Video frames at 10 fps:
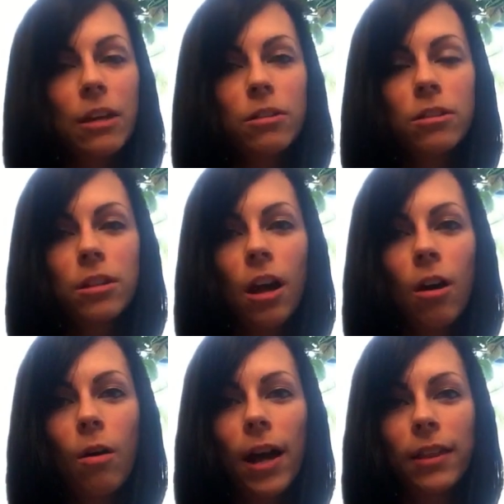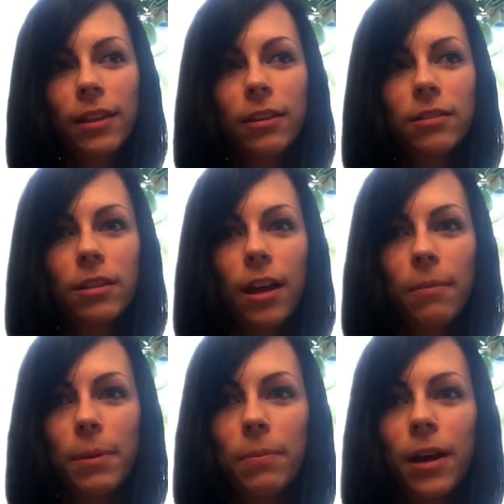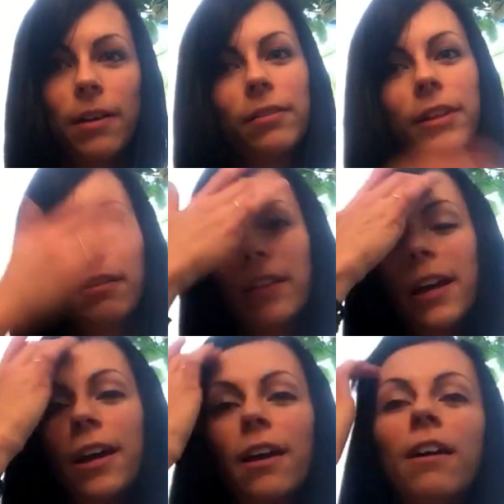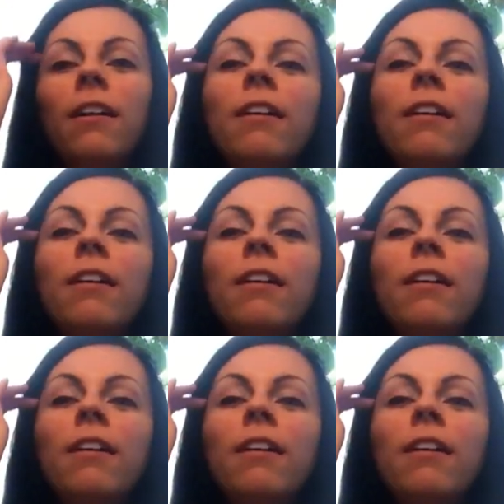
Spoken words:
So I think there's a lot of people out there that